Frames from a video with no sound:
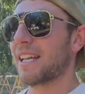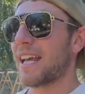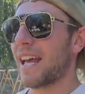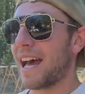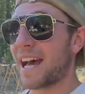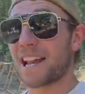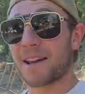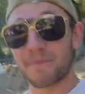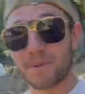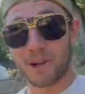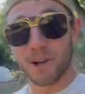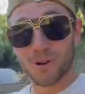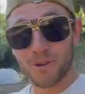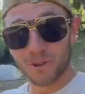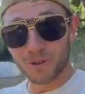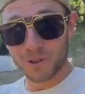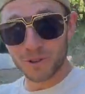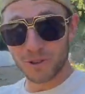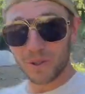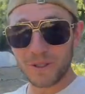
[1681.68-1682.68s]
And I'm going
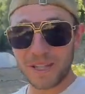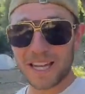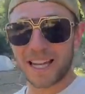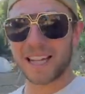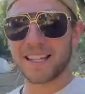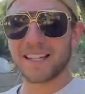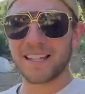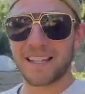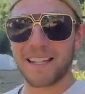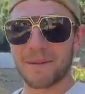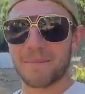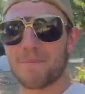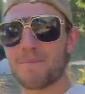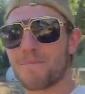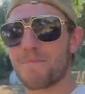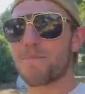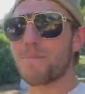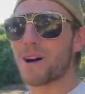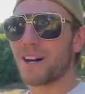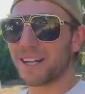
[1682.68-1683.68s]
to do that.
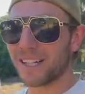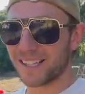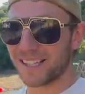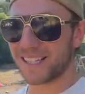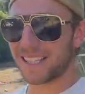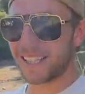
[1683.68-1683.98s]
But